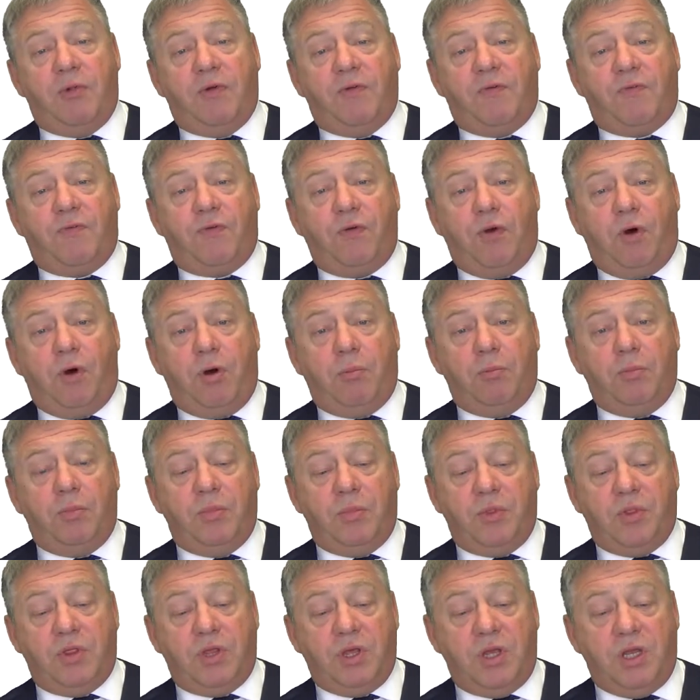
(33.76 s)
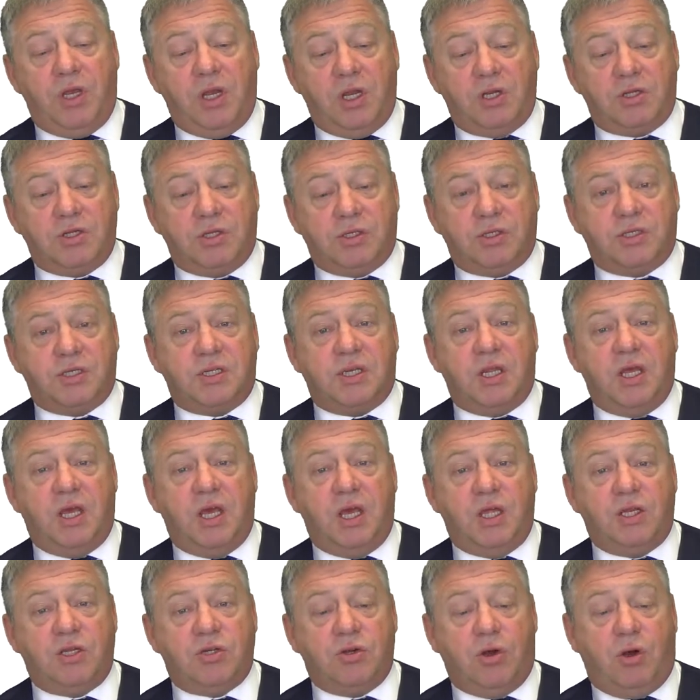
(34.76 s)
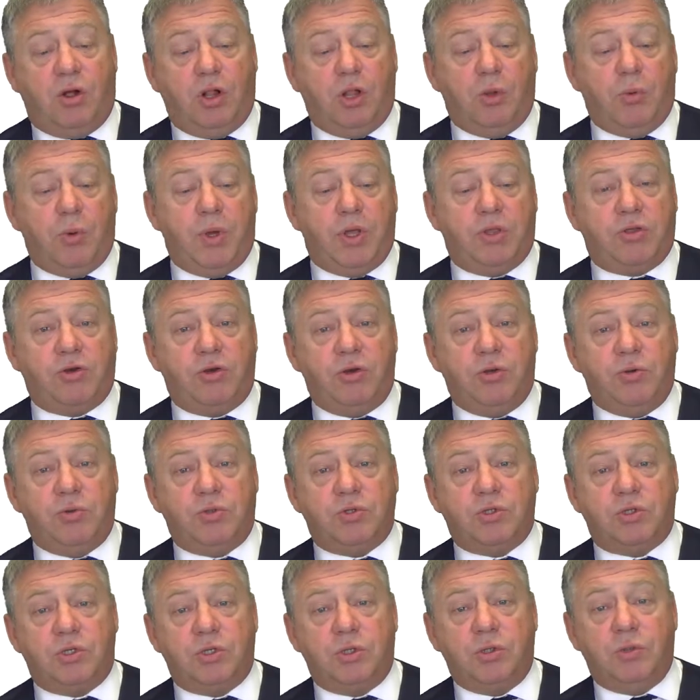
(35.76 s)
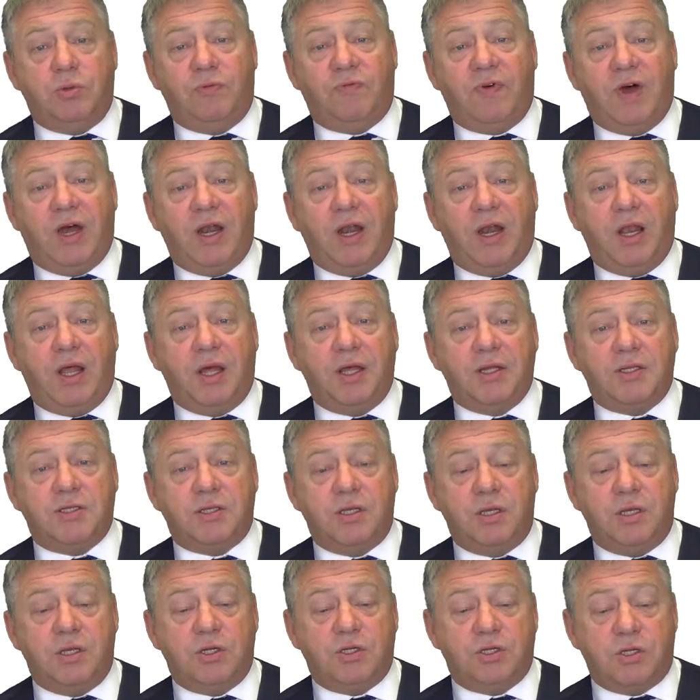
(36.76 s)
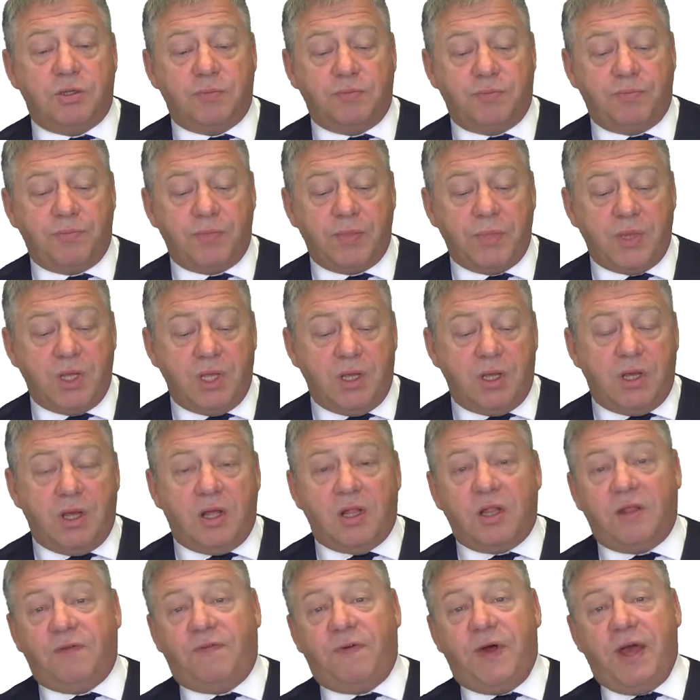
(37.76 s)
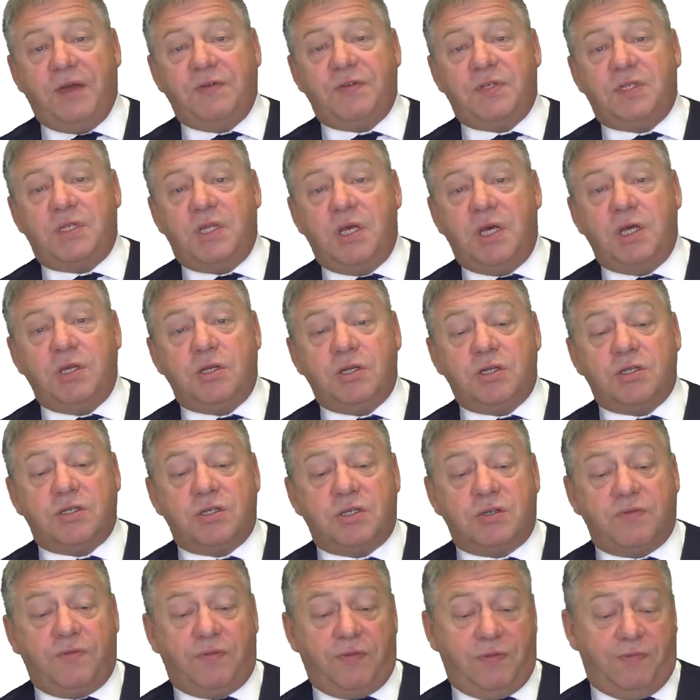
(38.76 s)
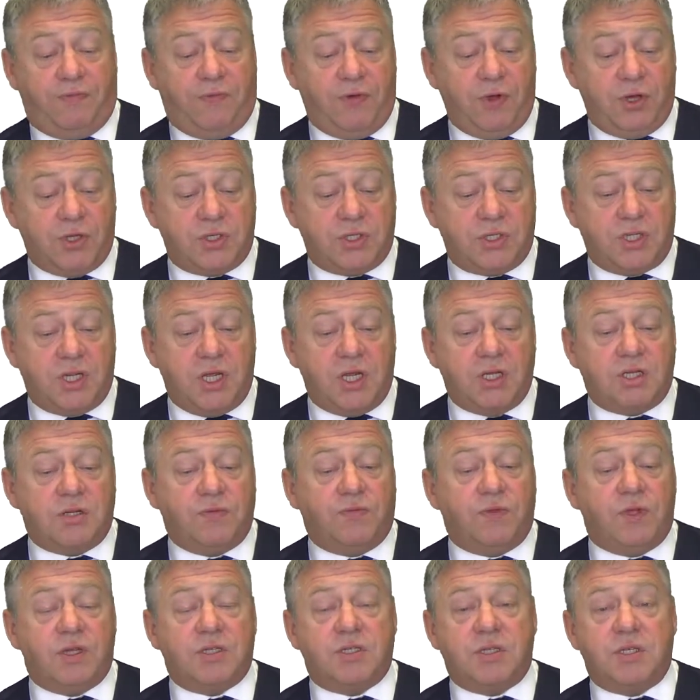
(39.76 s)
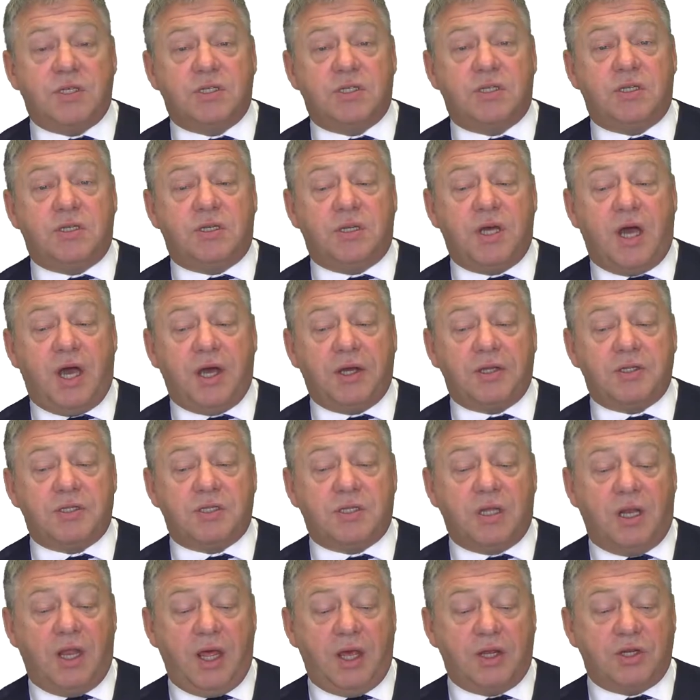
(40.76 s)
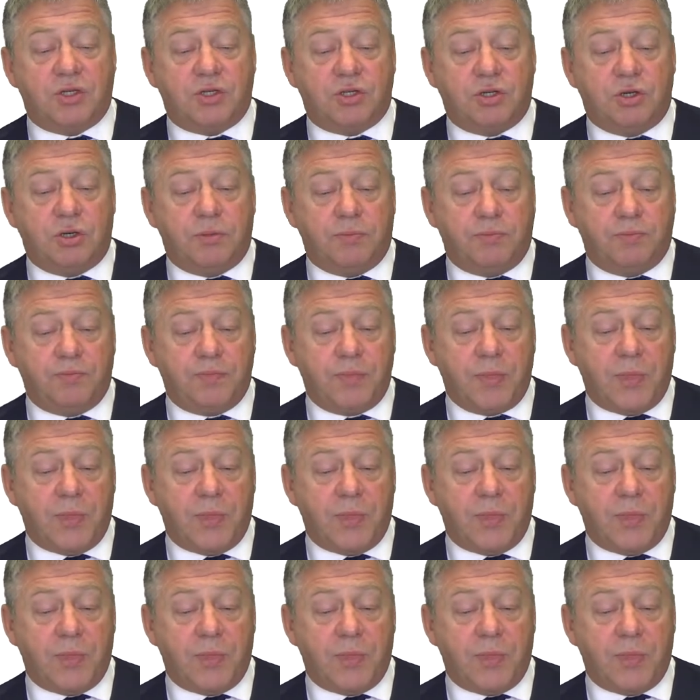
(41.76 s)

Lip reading: from the initial stage all the way through to finalization. The 5 stages, the first stage of this is the target selection.